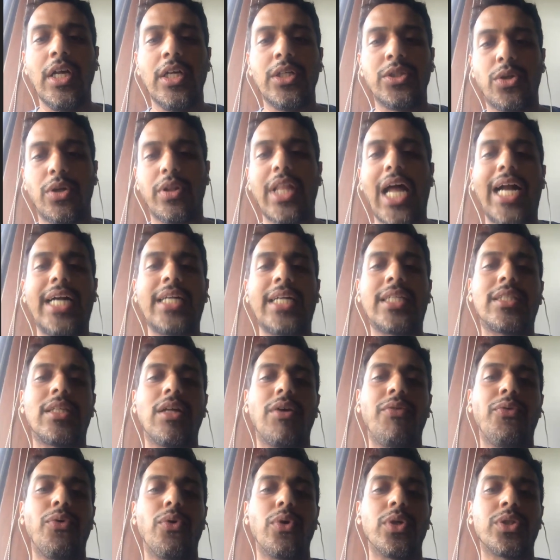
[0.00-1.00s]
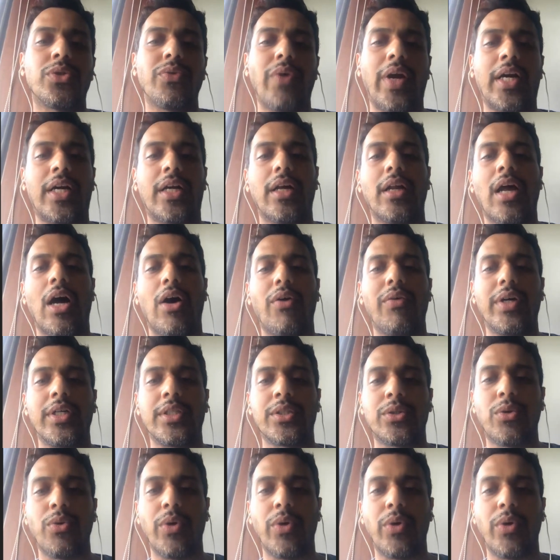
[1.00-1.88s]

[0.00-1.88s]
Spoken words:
So that's the force vector how it's